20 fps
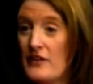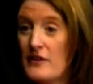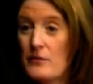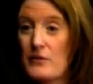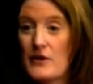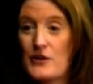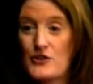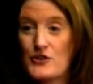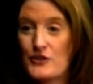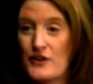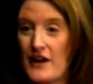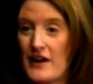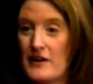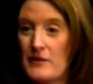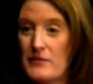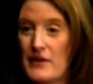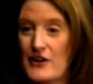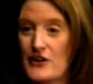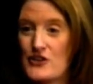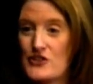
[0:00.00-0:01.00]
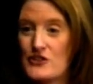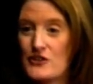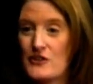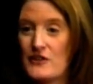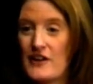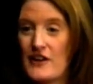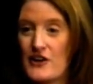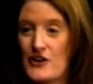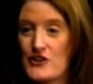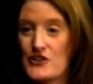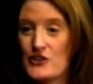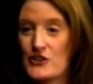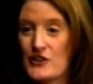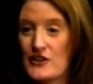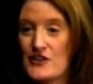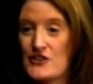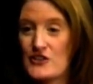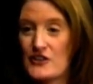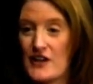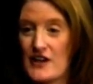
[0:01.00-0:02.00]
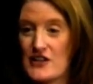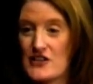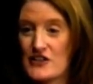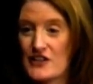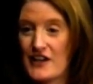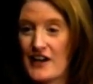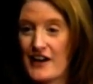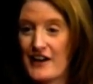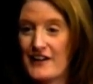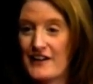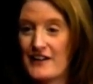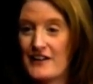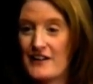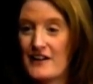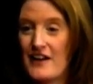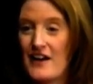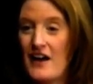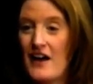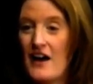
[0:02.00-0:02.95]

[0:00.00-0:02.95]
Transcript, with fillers: then we try to make sure that attorneys are educated